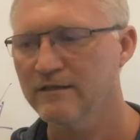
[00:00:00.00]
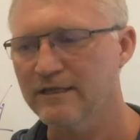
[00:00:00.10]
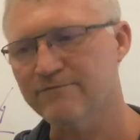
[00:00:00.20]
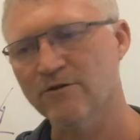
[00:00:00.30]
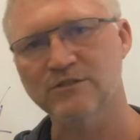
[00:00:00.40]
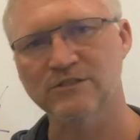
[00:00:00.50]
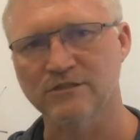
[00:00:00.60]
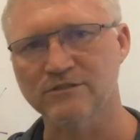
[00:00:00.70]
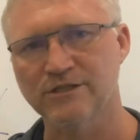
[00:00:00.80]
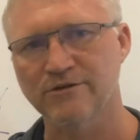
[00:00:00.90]
that focuses
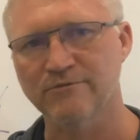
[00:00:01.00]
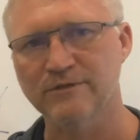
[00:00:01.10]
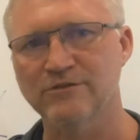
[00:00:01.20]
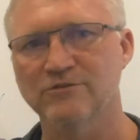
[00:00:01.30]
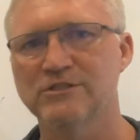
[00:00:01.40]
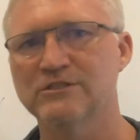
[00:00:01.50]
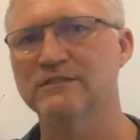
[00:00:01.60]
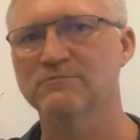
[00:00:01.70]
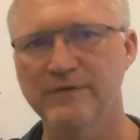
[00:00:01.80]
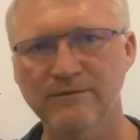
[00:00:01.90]
on security researchers
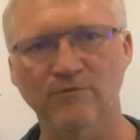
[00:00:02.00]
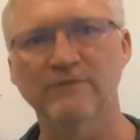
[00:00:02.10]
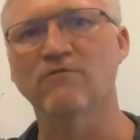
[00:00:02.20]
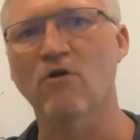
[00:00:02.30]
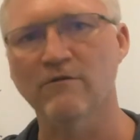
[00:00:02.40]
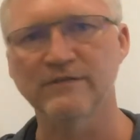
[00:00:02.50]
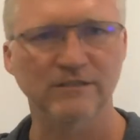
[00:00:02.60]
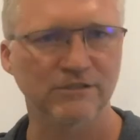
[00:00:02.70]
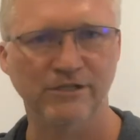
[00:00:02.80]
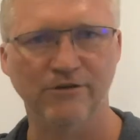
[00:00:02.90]
and people involved in
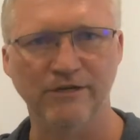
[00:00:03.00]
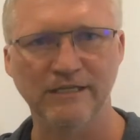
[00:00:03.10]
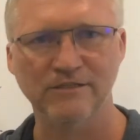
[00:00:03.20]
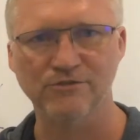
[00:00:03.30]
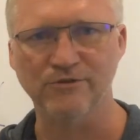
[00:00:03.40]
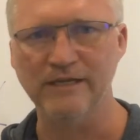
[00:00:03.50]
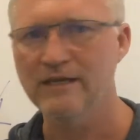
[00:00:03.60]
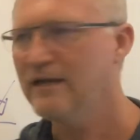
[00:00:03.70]
the security industry,